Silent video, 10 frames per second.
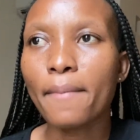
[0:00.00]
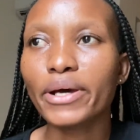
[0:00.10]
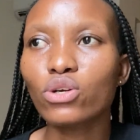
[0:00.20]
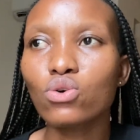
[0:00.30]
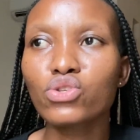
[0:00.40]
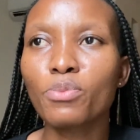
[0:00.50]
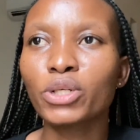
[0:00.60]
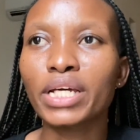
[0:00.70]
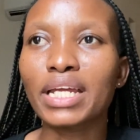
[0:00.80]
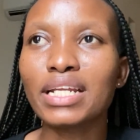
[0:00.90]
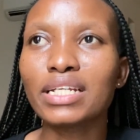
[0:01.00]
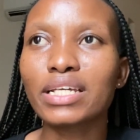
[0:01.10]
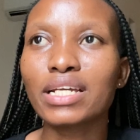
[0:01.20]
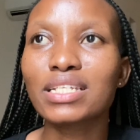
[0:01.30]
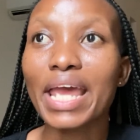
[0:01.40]
But also, more than
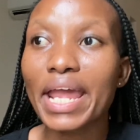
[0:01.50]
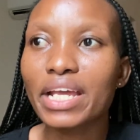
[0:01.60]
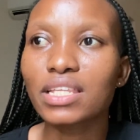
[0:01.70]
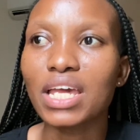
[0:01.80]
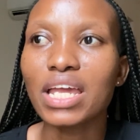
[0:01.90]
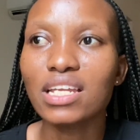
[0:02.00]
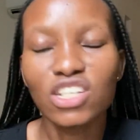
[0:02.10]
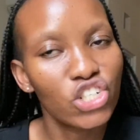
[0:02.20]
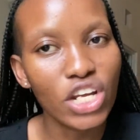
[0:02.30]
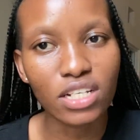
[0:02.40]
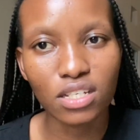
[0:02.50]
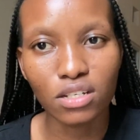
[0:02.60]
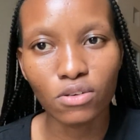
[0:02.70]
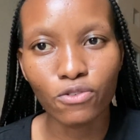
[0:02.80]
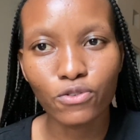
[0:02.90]
anything, take the
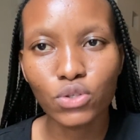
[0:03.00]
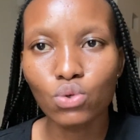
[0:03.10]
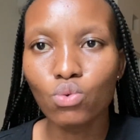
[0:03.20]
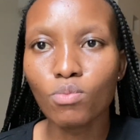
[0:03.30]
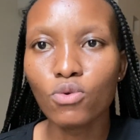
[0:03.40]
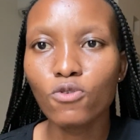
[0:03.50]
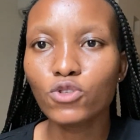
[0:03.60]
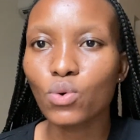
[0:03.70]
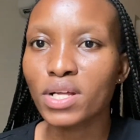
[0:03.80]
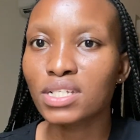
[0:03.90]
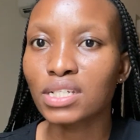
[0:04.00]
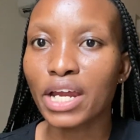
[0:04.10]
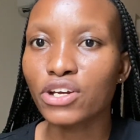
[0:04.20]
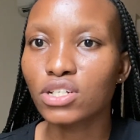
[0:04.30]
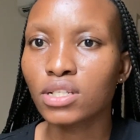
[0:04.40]
initiative to move towards the
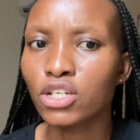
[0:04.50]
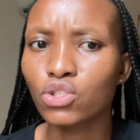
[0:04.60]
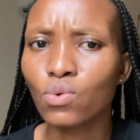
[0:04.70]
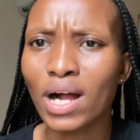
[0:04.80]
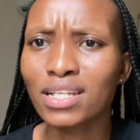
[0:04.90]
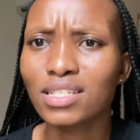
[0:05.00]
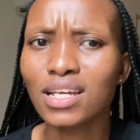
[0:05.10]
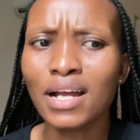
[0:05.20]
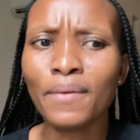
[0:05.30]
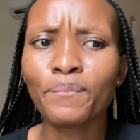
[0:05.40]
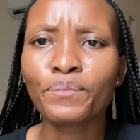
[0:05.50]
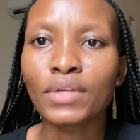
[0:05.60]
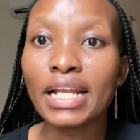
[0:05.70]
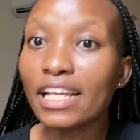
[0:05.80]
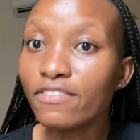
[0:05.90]
direction that you want.
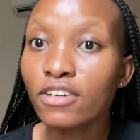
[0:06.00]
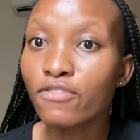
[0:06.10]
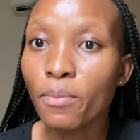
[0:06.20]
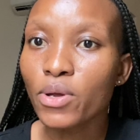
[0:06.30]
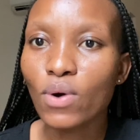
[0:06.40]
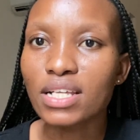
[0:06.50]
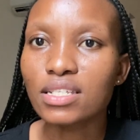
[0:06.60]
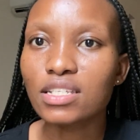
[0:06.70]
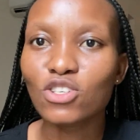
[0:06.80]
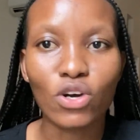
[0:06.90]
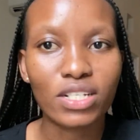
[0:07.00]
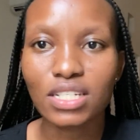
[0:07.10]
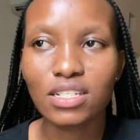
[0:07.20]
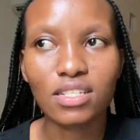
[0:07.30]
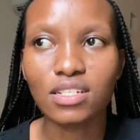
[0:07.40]
Living for me was not
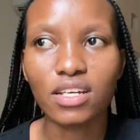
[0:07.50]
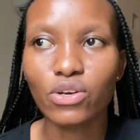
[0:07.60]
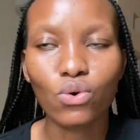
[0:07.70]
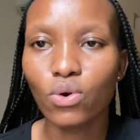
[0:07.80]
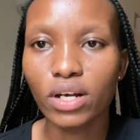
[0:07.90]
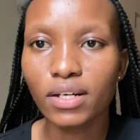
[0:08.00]
easy at all.